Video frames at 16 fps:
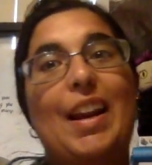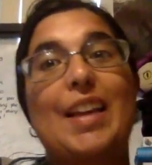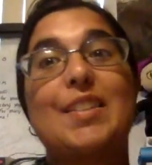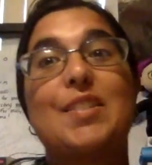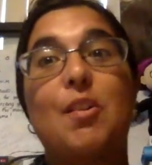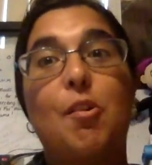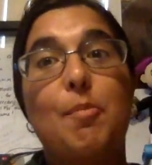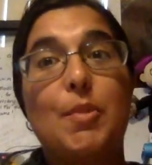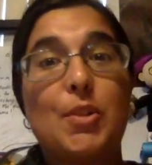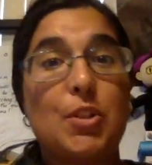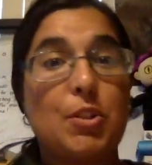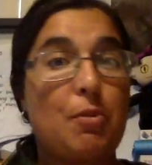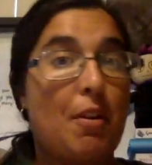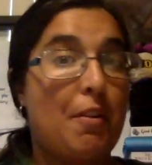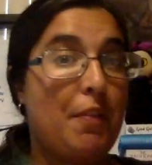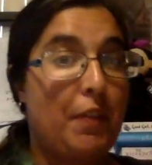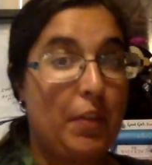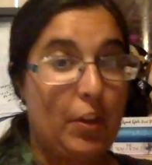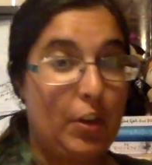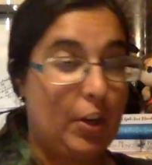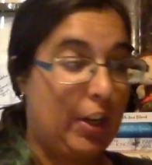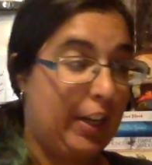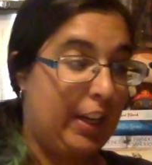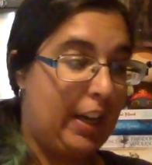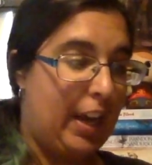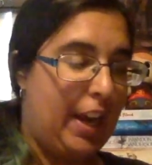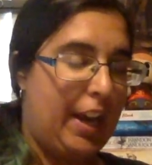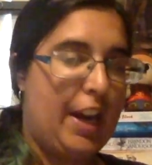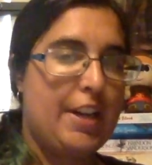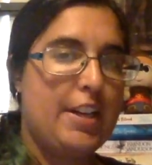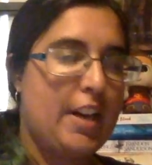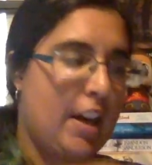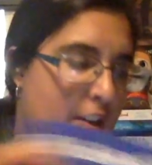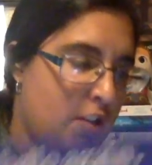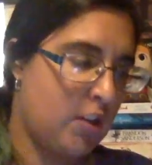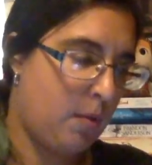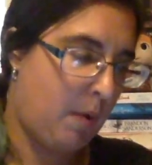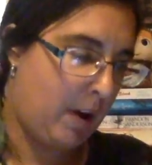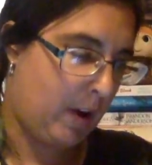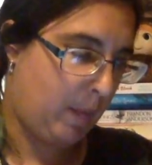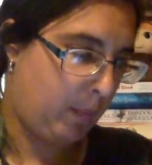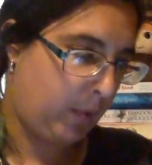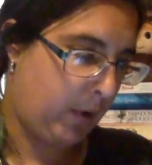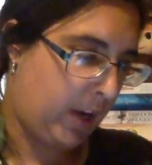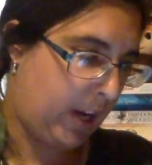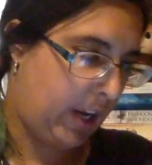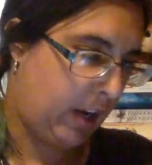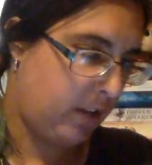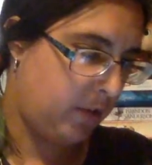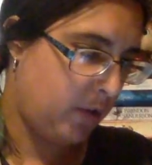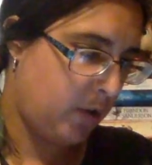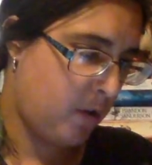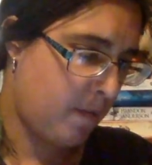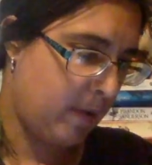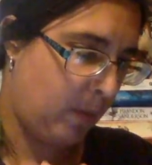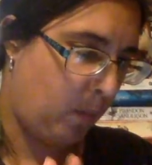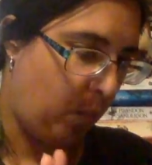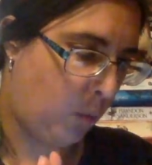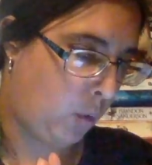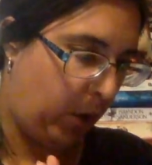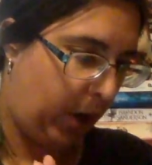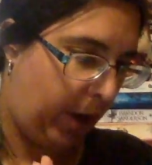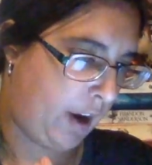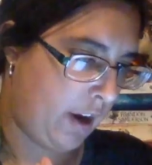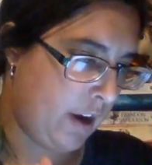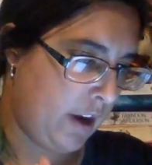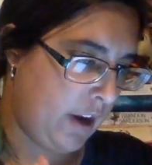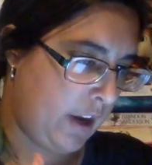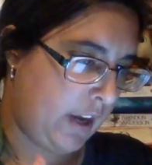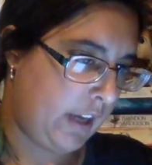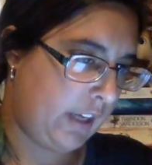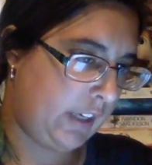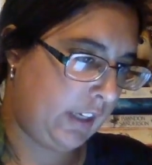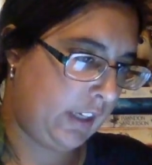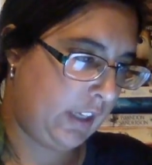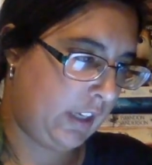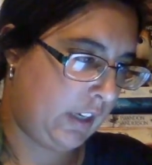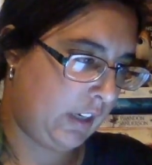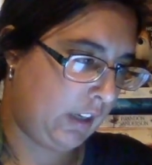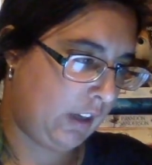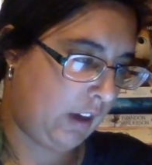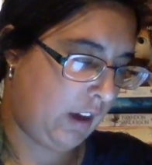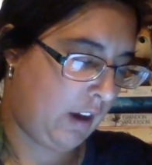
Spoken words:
It's almost 12:30 and I did actually wind up reading a little bit more in